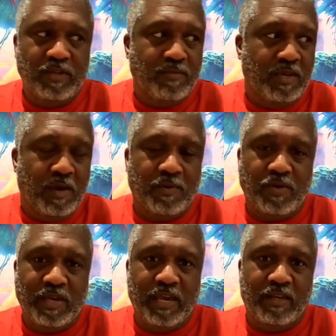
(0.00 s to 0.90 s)
What do you mean
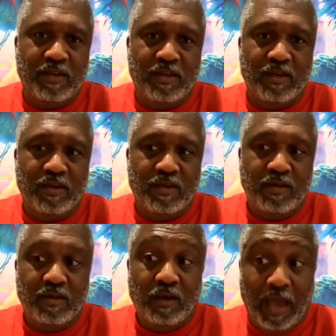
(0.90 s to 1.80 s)
help create?
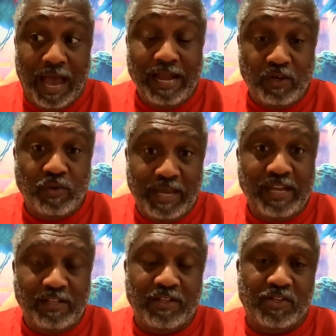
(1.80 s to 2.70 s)
I
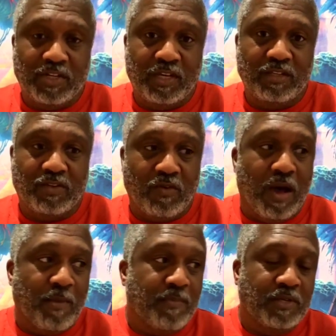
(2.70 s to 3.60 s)
created this shit, so
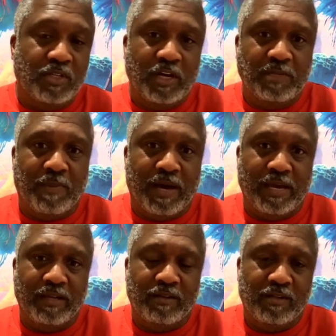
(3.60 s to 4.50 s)
I'm going to be judged
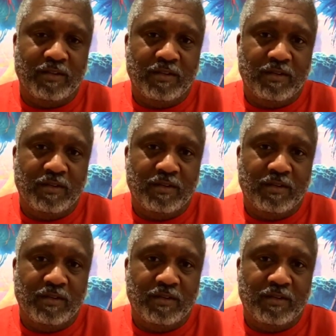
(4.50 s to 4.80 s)
by it.